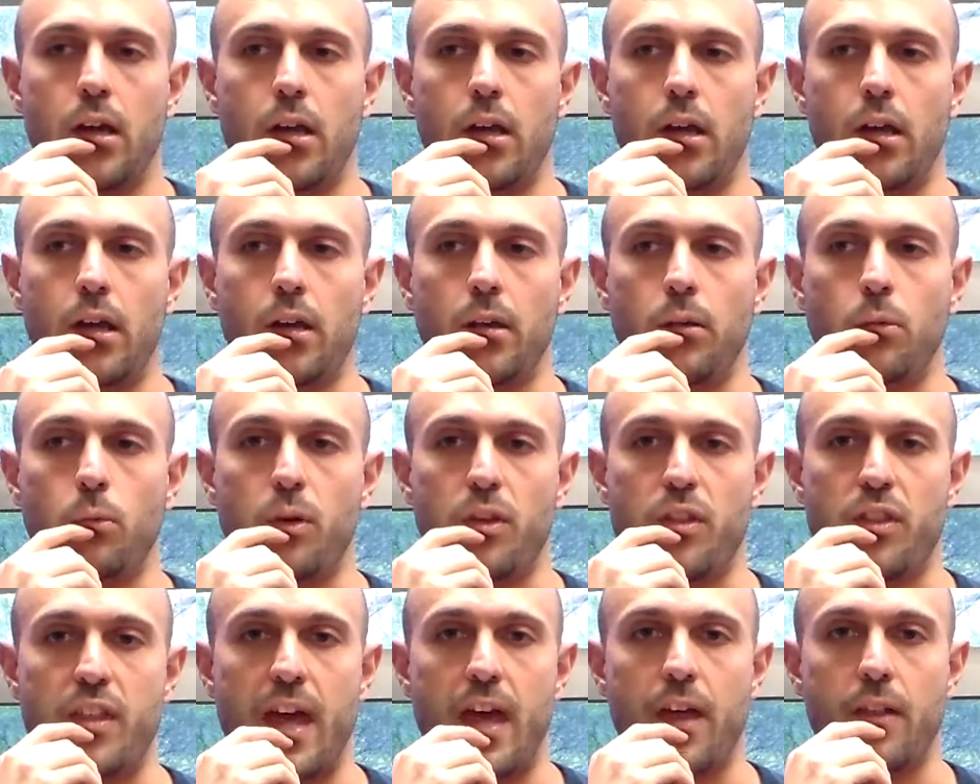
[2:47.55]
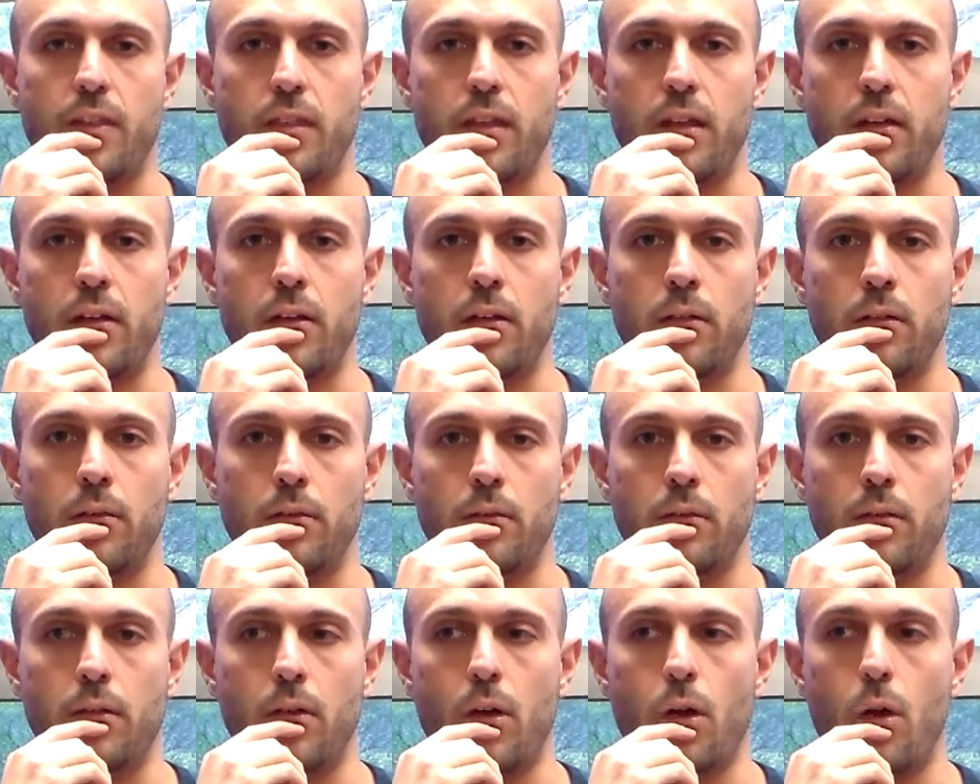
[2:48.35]
And with that,
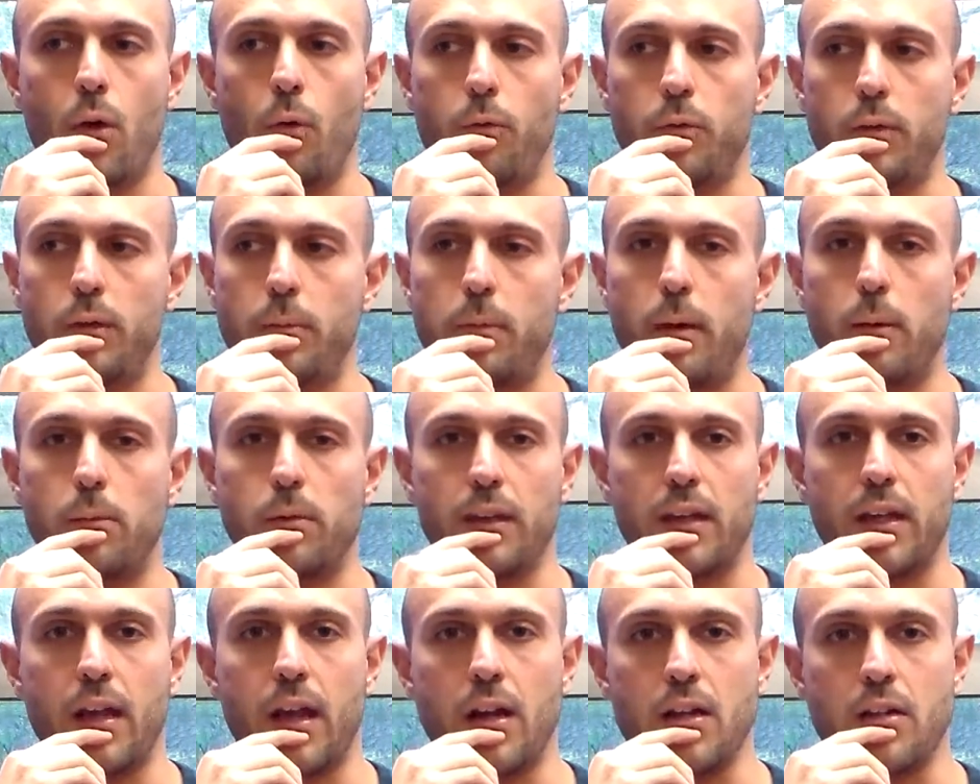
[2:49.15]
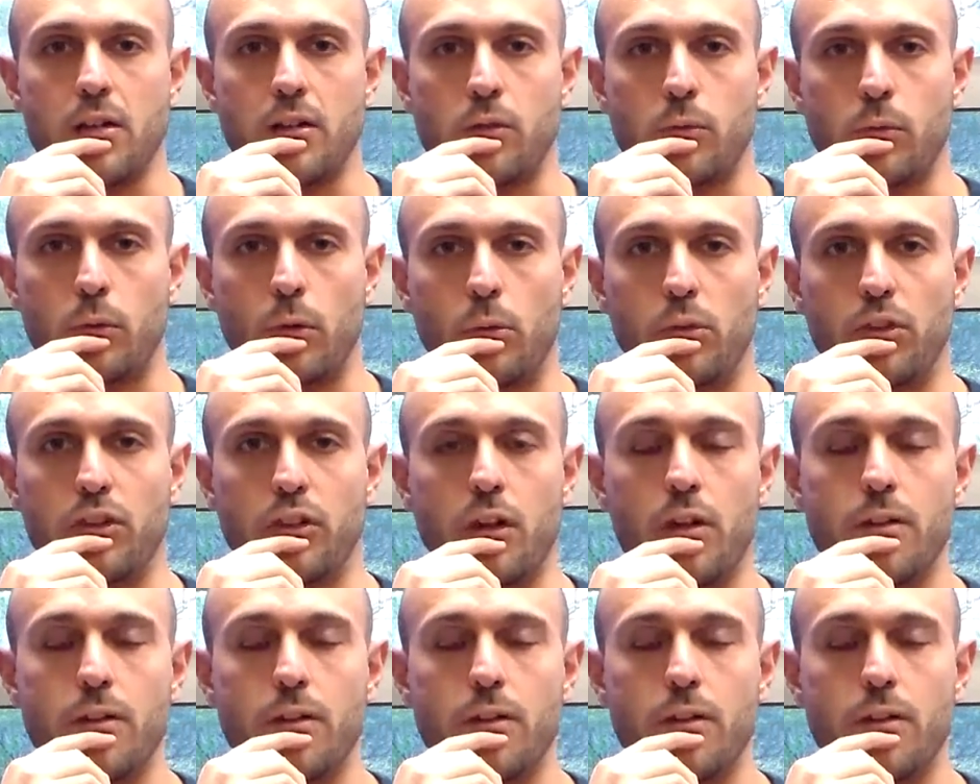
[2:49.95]
then hopefully publications will